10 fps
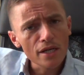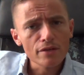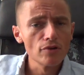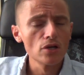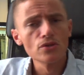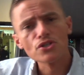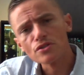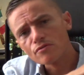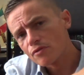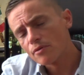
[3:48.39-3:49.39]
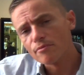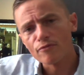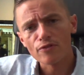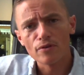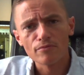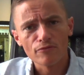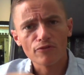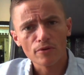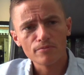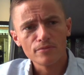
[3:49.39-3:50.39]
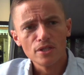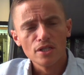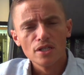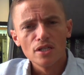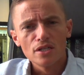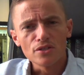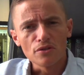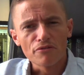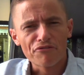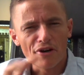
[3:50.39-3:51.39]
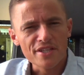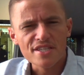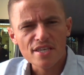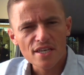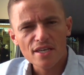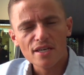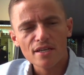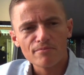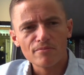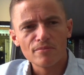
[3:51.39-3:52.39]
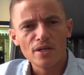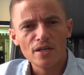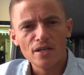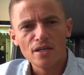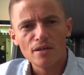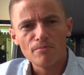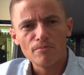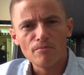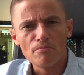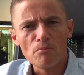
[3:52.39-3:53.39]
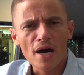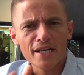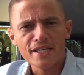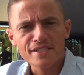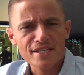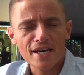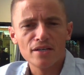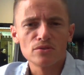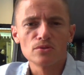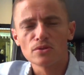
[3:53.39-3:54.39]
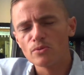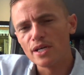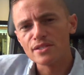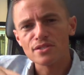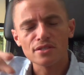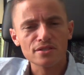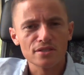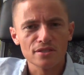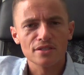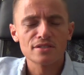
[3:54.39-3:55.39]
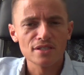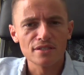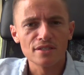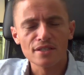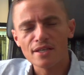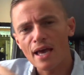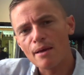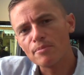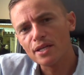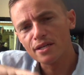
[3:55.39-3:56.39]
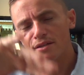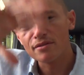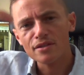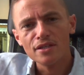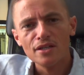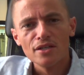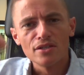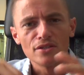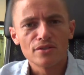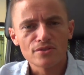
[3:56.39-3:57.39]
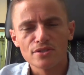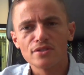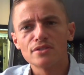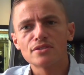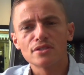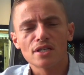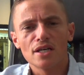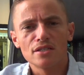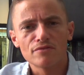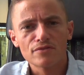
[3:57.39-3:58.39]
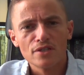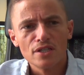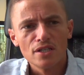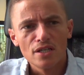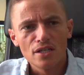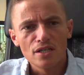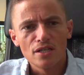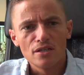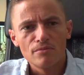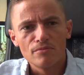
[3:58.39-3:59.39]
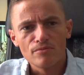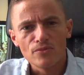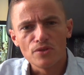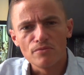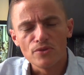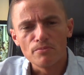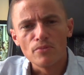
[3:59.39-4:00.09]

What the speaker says: evolution from you know, frontier. Mining town, all the way to the gambling, you know, to the kind of the